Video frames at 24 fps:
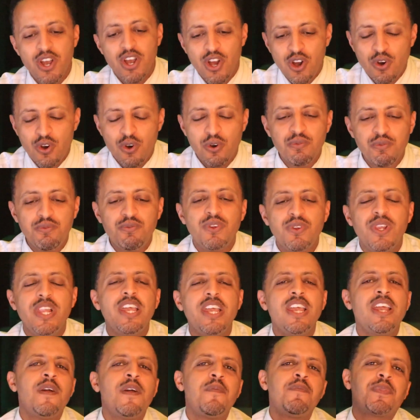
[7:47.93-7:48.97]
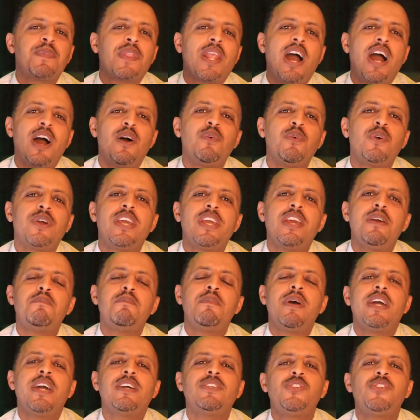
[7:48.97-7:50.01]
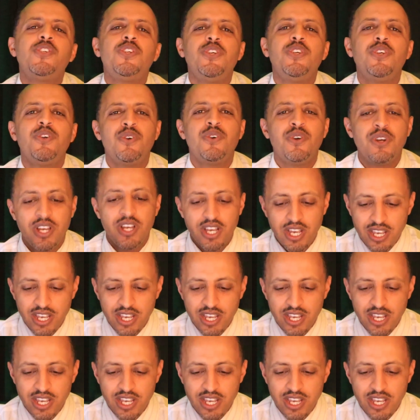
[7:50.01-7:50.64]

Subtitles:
Hopefully I will get back to you